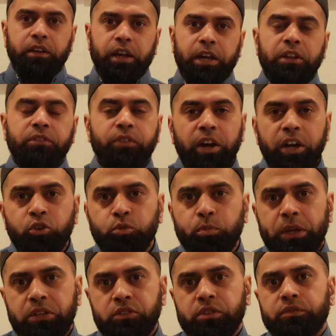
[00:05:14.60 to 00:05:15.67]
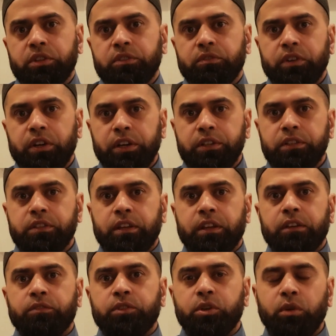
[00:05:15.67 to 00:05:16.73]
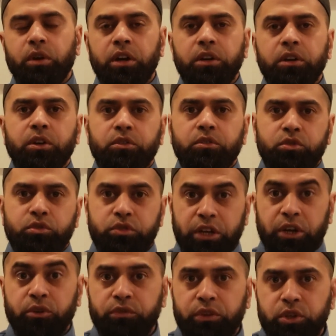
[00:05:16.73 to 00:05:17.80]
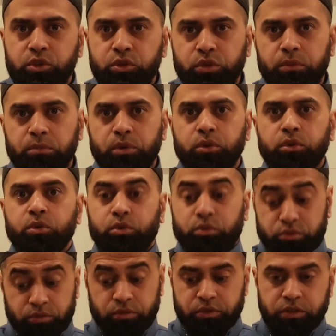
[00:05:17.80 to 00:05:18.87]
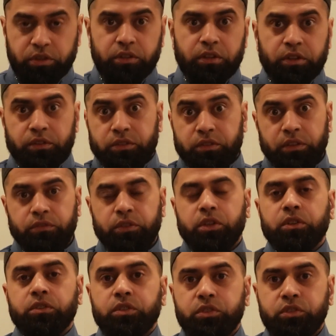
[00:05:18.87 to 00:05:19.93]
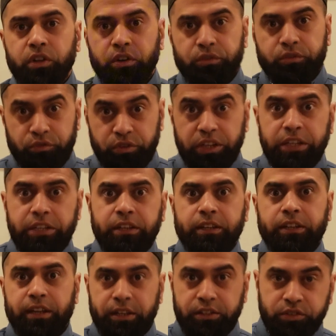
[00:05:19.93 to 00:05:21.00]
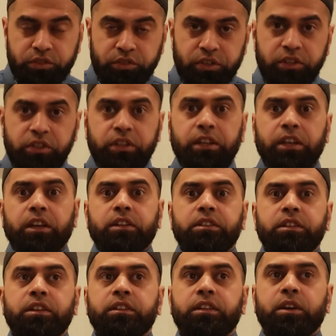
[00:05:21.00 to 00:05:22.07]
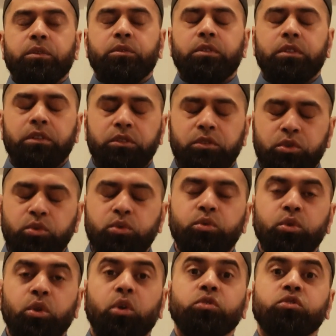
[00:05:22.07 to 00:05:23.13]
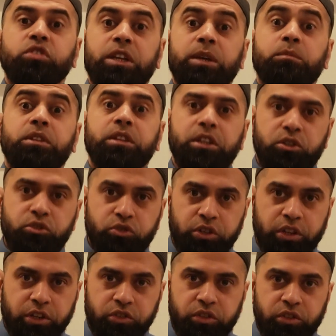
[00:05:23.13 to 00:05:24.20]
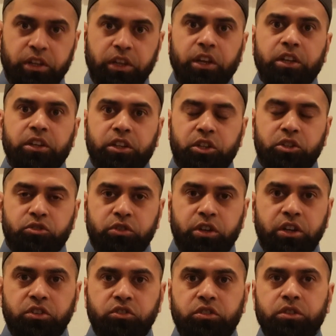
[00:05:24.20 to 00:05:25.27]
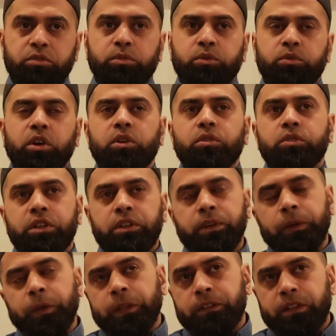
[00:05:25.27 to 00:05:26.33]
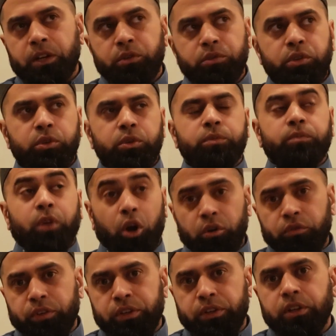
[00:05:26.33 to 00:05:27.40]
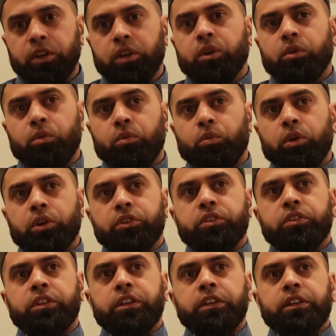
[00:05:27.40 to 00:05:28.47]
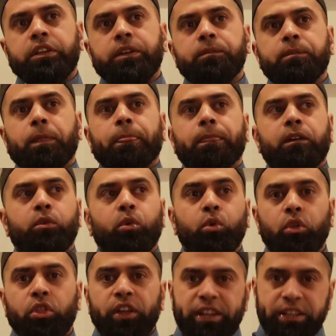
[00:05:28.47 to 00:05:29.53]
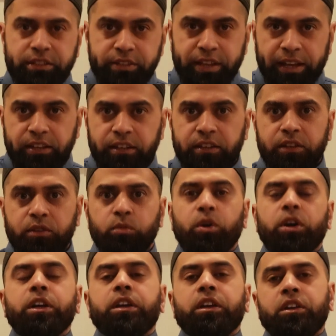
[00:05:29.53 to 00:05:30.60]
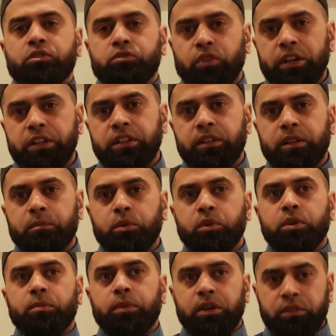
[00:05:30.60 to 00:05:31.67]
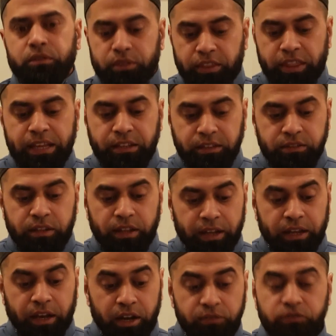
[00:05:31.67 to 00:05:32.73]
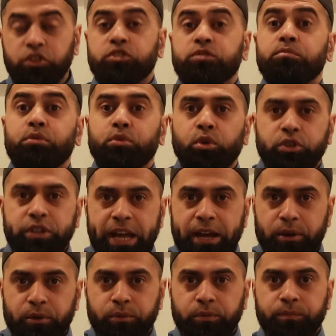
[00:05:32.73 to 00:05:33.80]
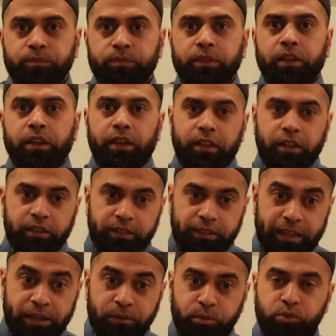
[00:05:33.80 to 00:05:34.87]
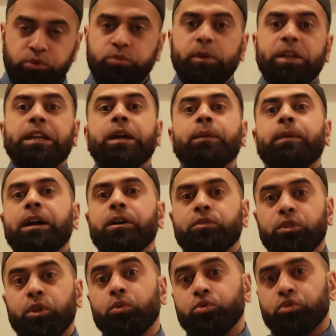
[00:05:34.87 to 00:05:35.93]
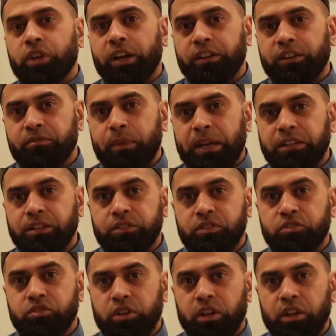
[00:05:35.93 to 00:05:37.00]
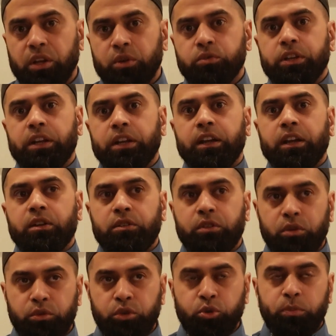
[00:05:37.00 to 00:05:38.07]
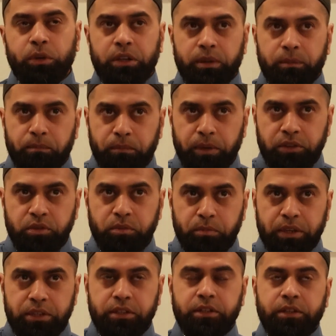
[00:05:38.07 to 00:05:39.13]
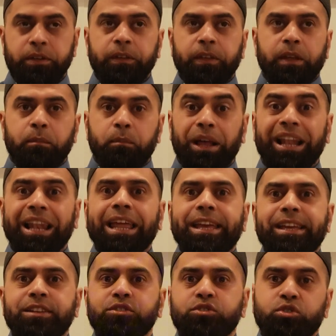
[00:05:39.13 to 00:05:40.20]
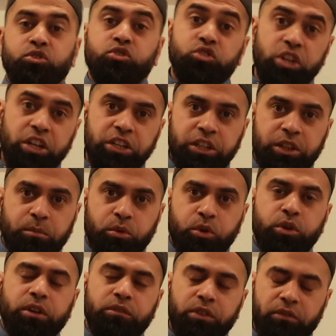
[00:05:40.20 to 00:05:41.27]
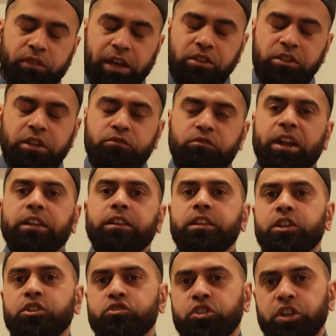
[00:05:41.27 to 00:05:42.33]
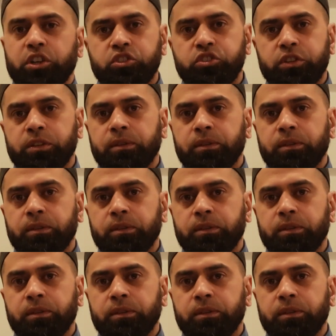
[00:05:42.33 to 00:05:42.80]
And a final piece of advice, that if you are going to delve into a book, or certainly if you're going to start reading it and studying it in detail, do not skip the introduction. The introduction will not only tell you often what the author intended, why he's writing the book, but things like I've just brought out, they will speak about those kind of matters, inshallah ta'ala, and you'll be in a much better place to study the book if you've actually read the introduction.